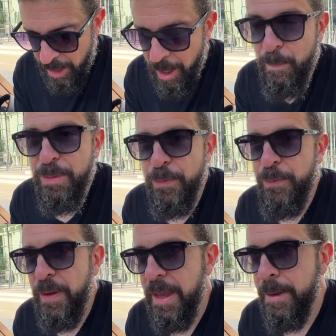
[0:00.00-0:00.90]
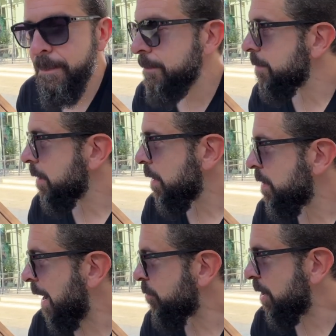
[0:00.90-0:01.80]
up the fee
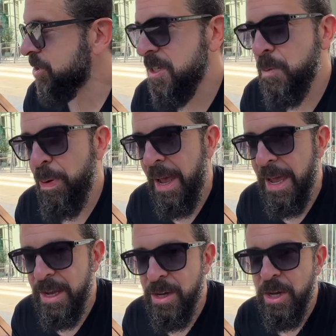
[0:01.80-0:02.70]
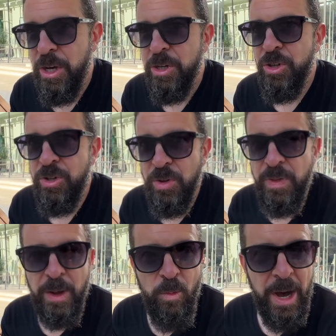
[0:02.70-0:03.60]
that Russians pay should
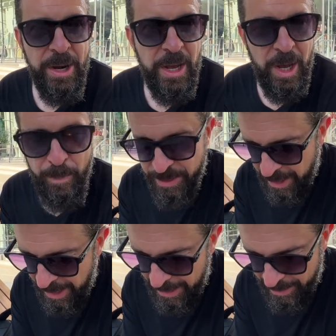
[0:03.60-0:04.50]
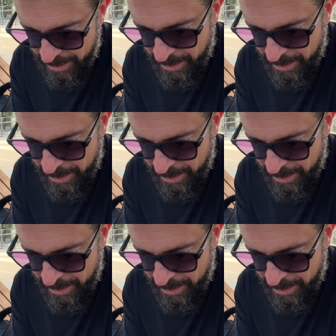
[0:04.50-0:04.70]
they want to obtain